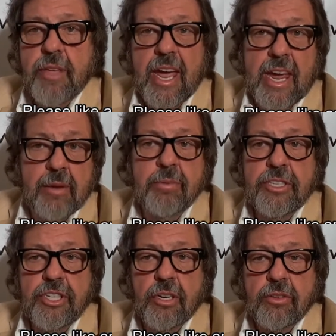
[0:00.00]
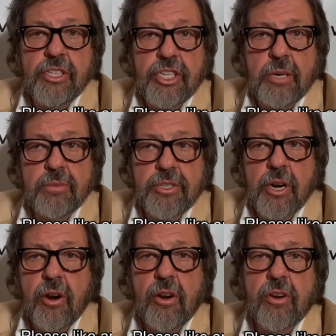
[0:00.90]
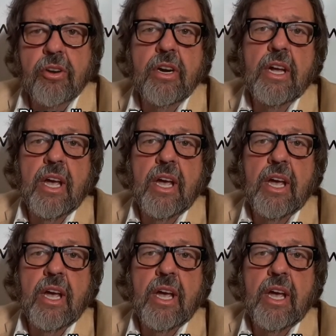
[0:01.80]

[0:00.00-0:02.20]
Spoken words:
the amperage on the jump starter,